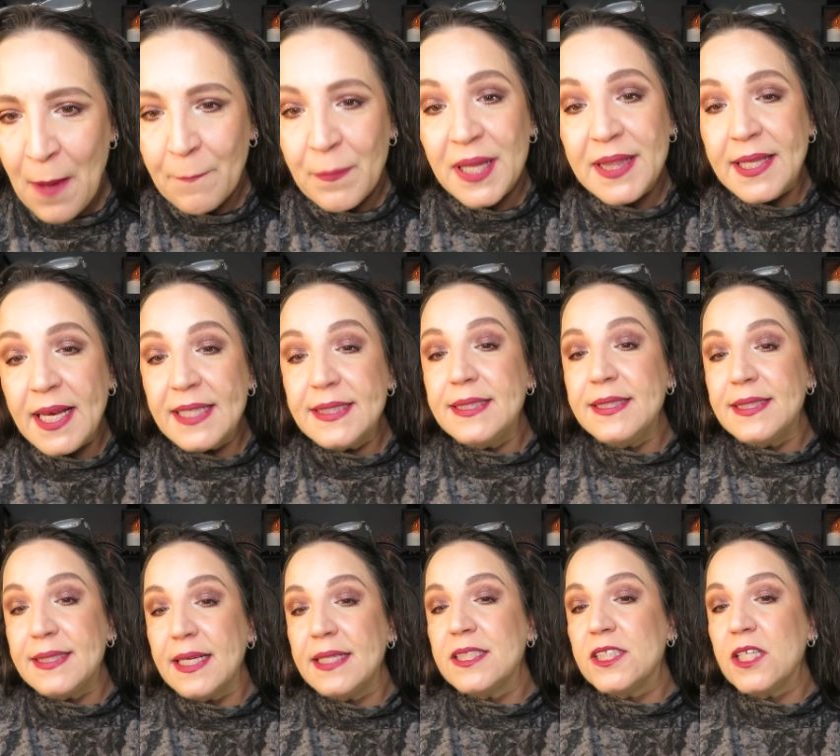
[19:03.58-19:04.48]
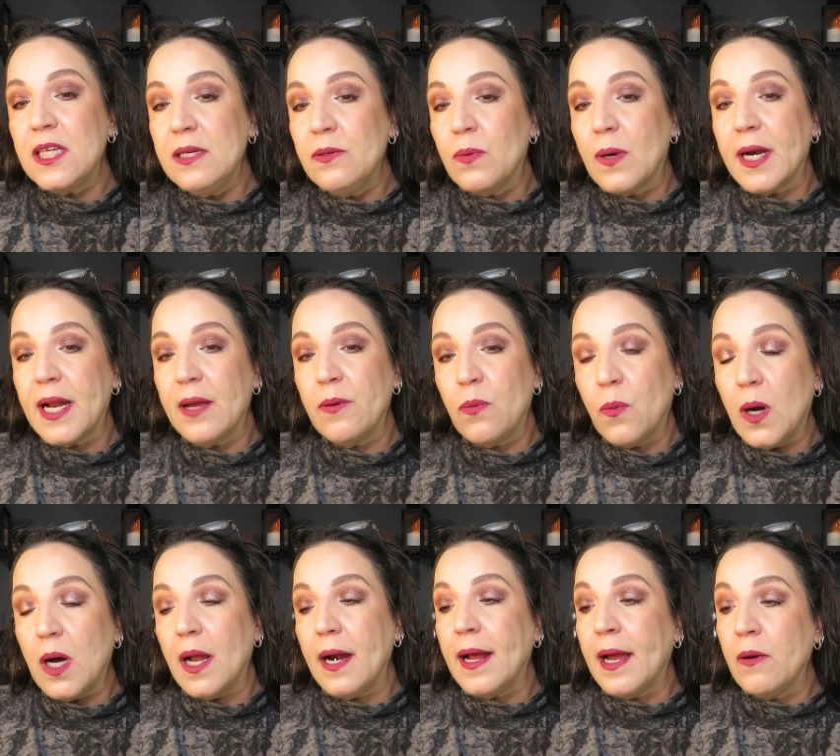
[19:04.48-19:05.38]
But that's essentially what I
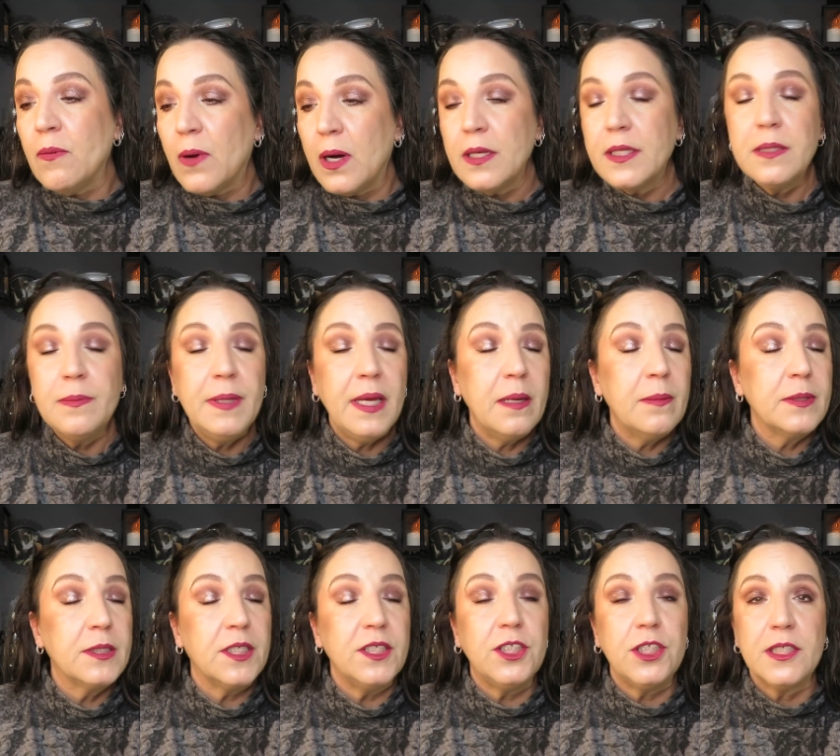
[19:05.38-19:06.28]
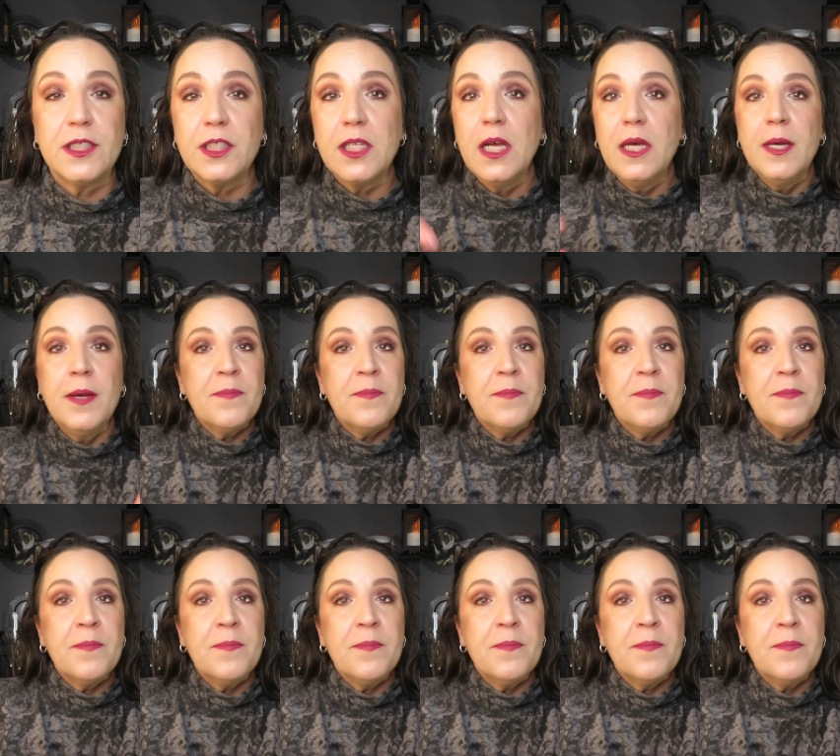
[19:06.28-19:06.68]
want. I want to be able to just